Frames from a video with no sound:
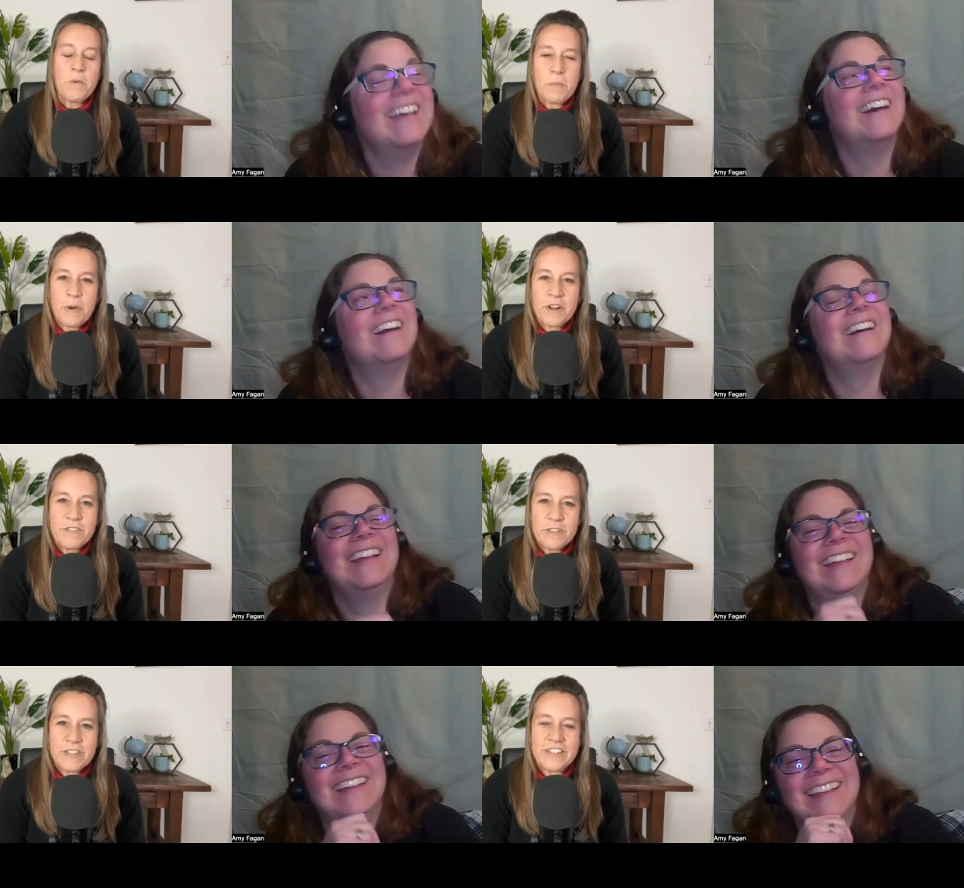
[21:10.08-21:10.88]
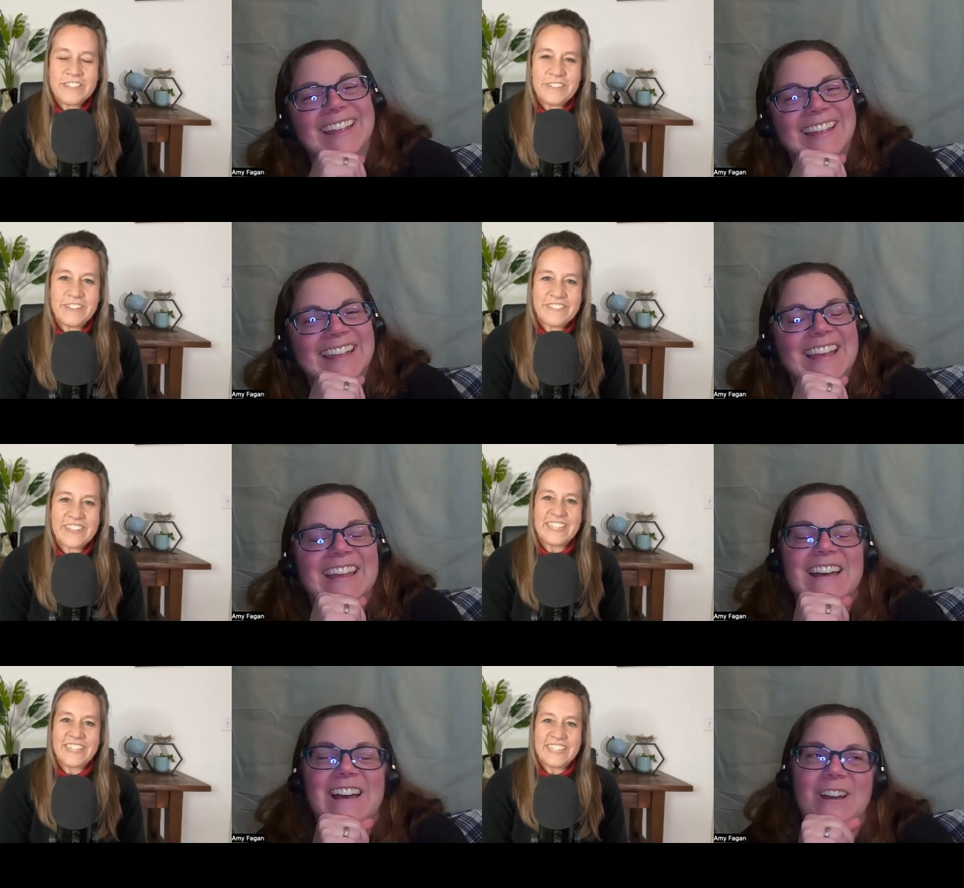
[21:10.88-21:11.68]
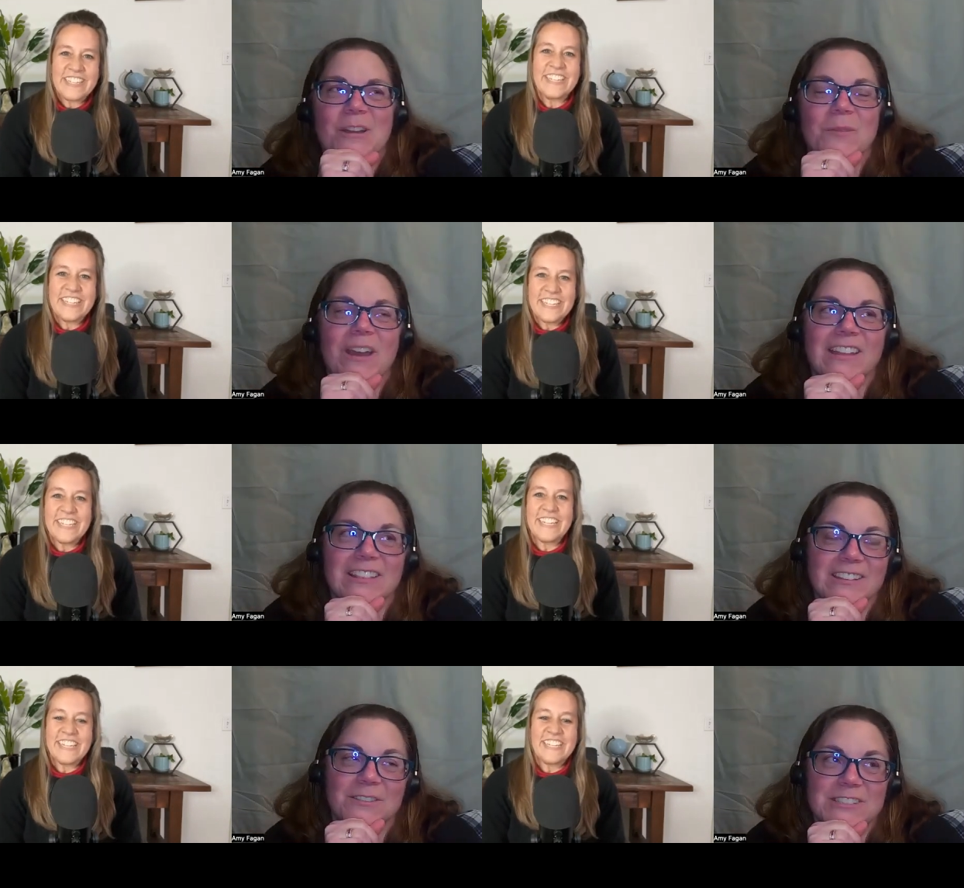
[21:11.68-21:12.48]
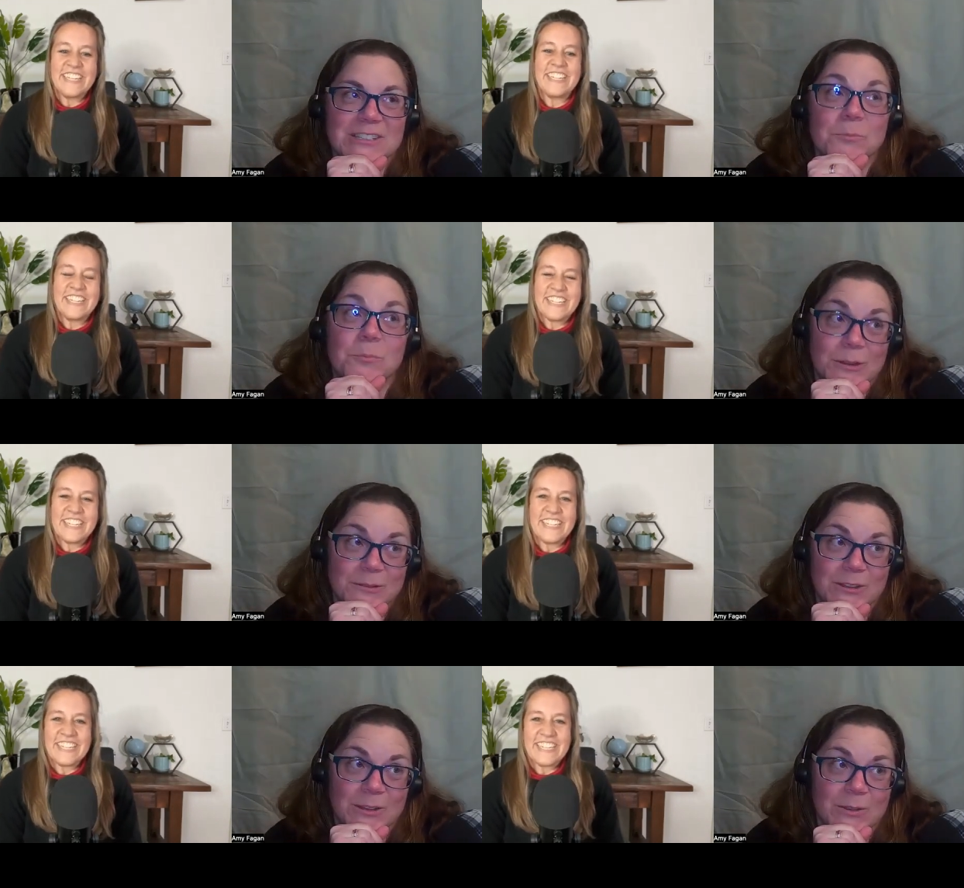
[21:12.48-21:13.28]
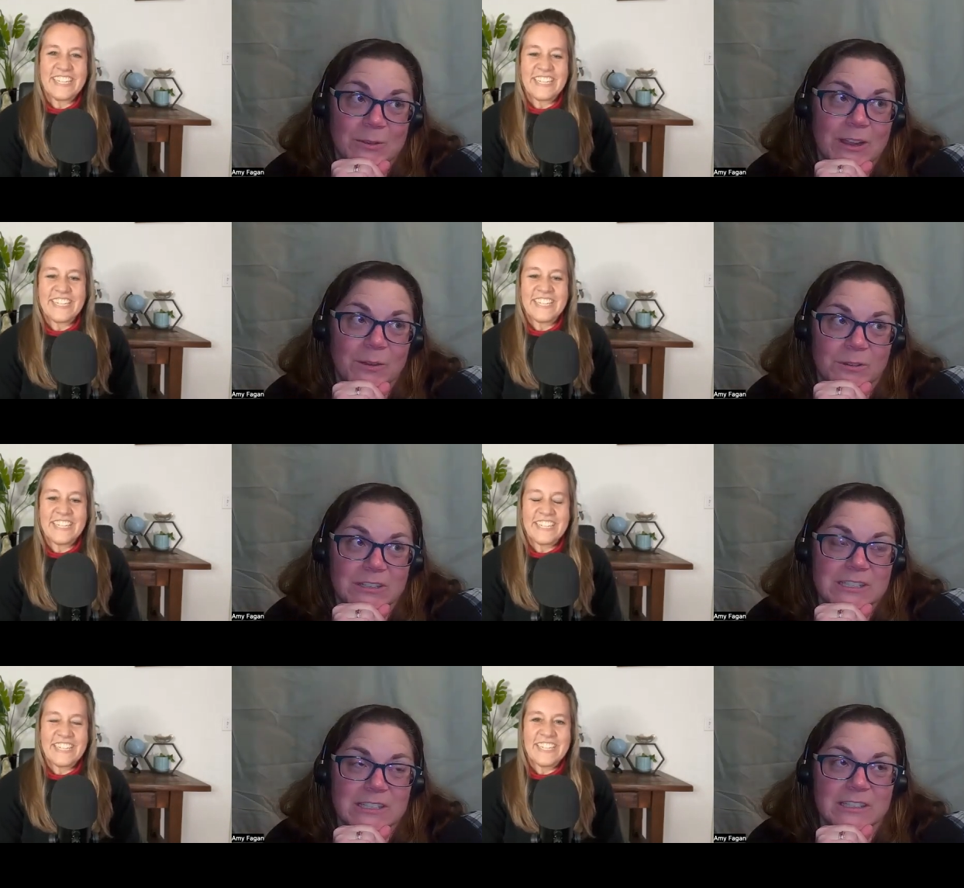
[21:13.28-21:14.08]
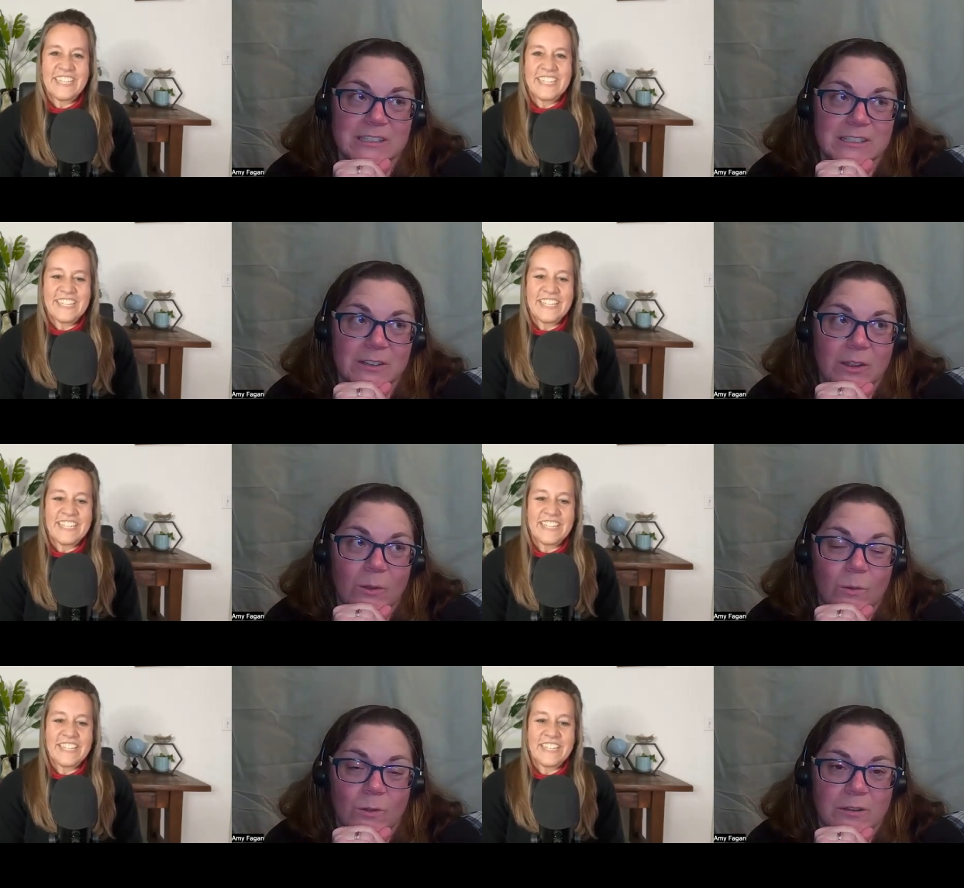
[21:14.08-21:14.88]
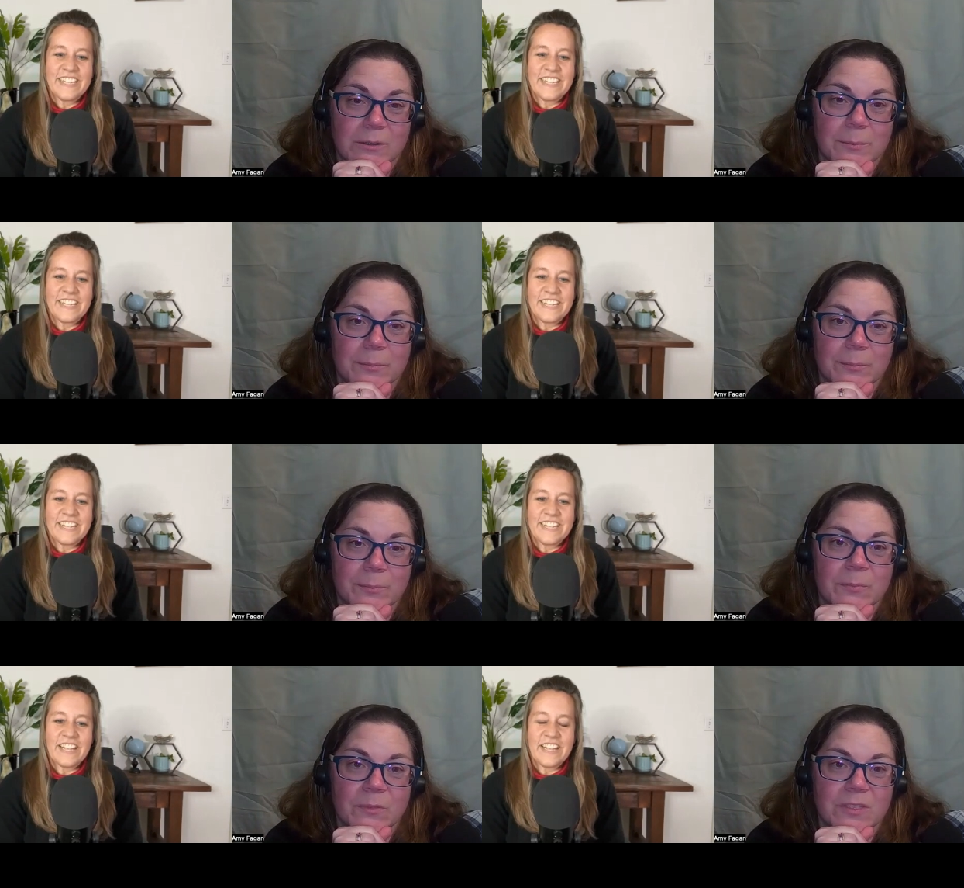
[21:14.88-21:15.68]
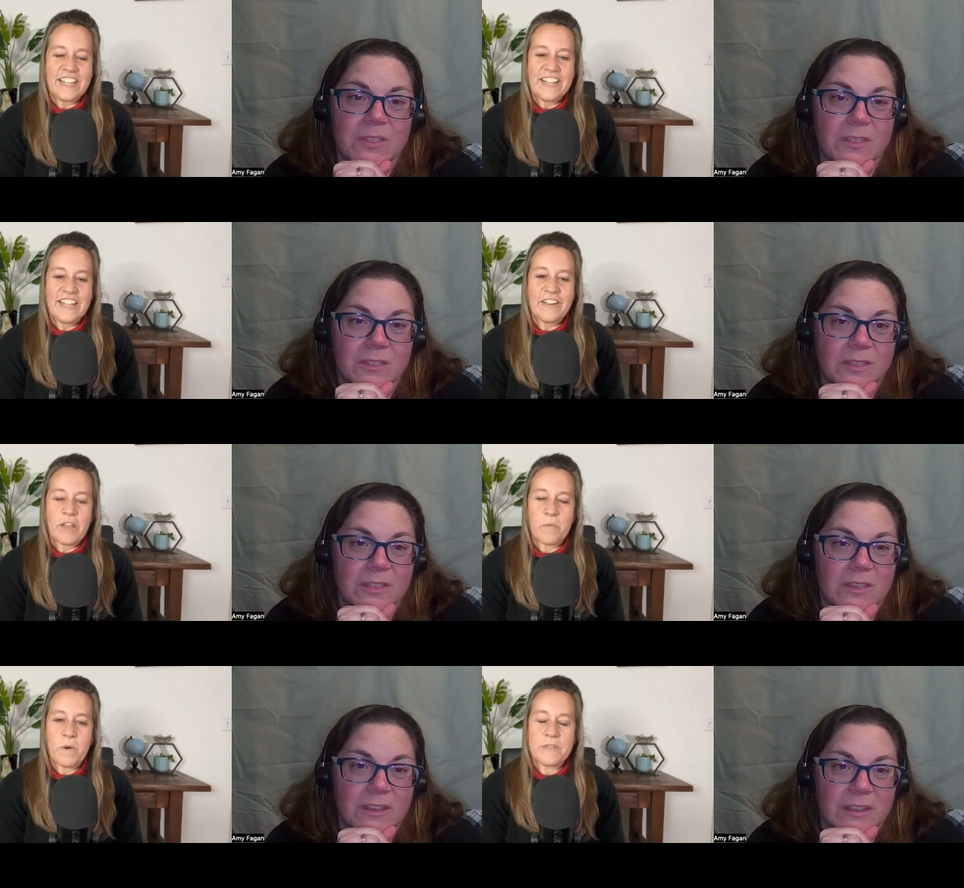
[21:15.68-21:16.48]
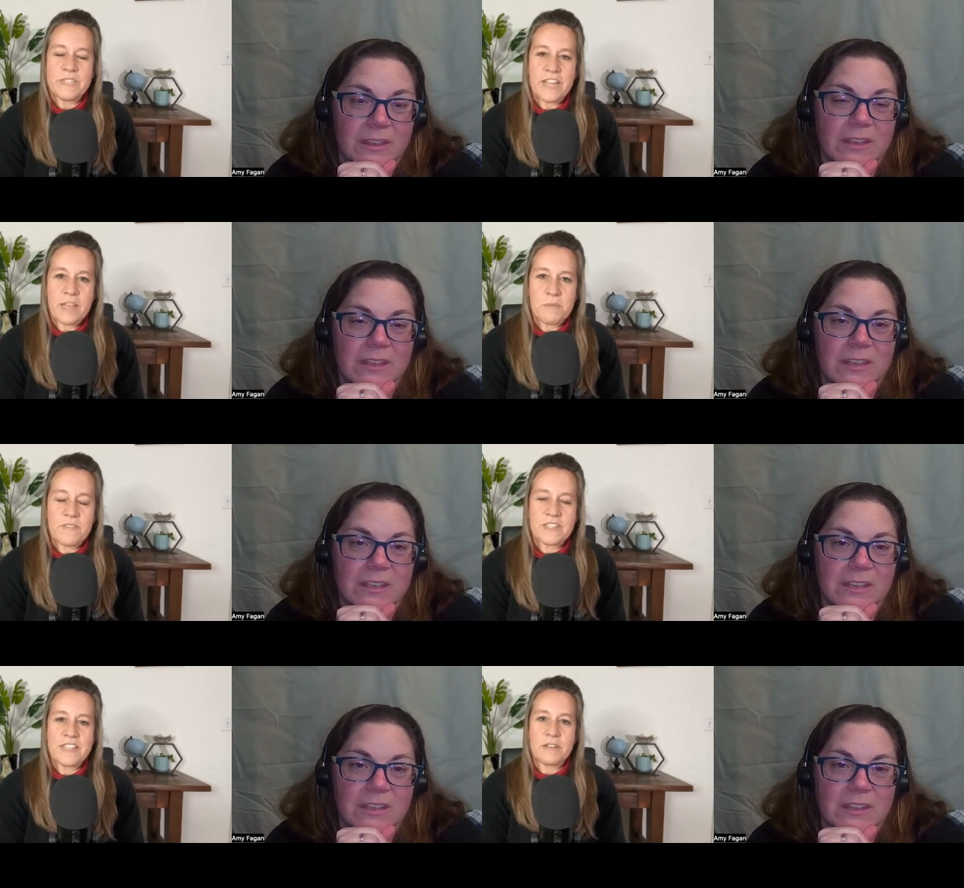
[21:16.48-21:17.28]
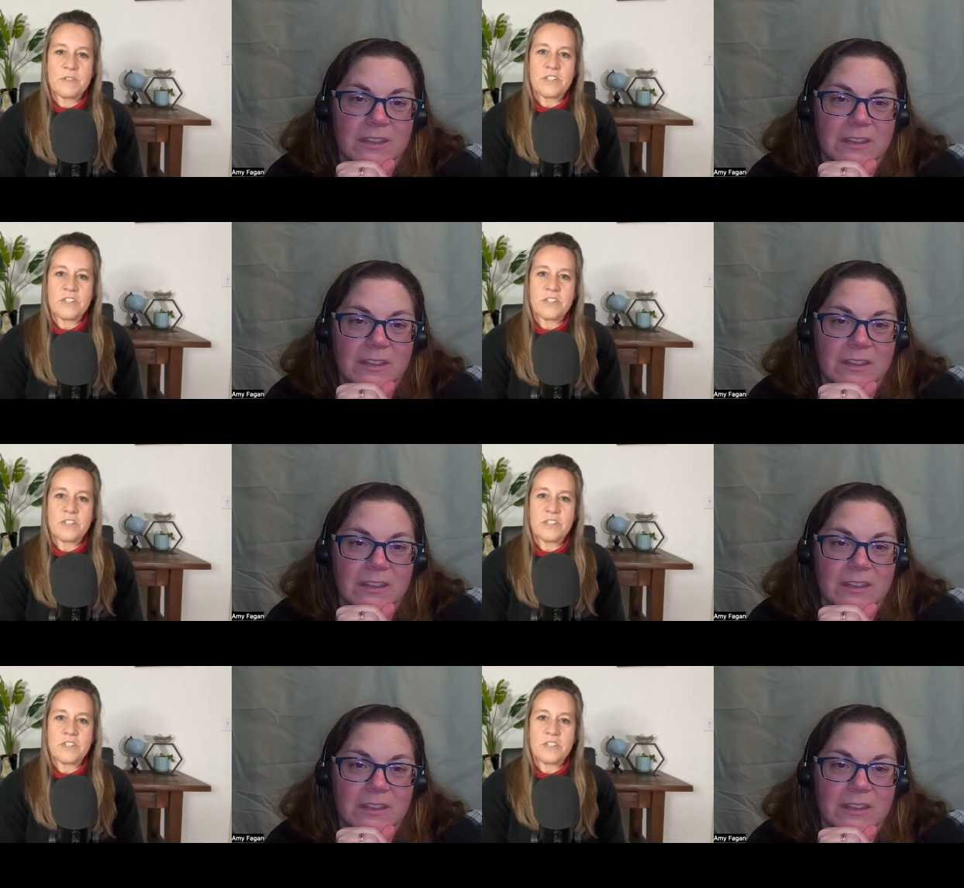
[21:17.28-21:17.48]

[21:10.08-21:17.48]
Speaker 1: what part of Utah did you live in?
Speaker 2: Um, I lived in Provo. I worked in Orem.
Speaker 1: Okay, what was the name of the sandwich